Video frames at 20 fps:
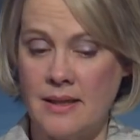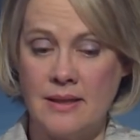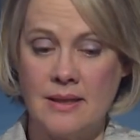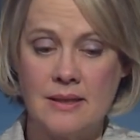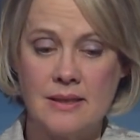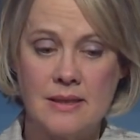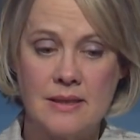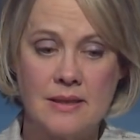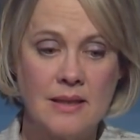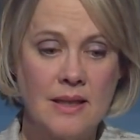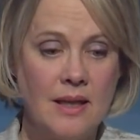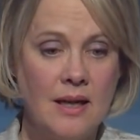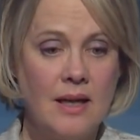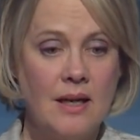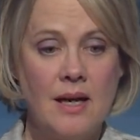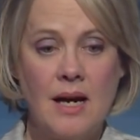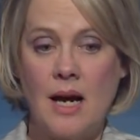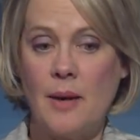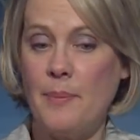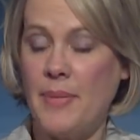and it's
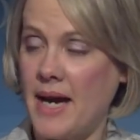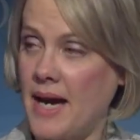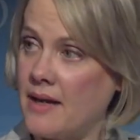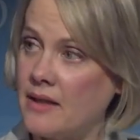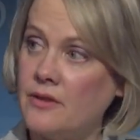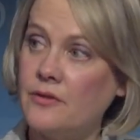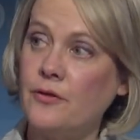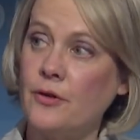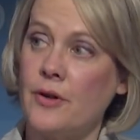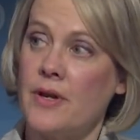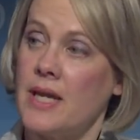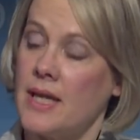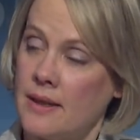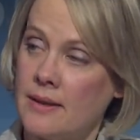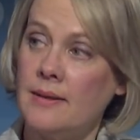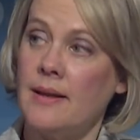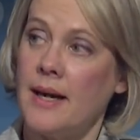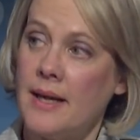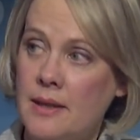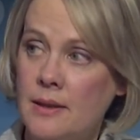a battle for the
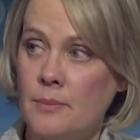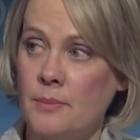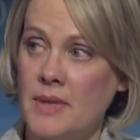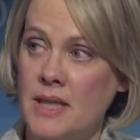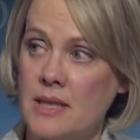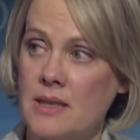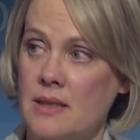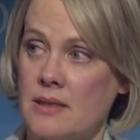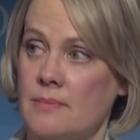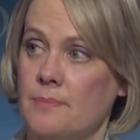Enlightenment.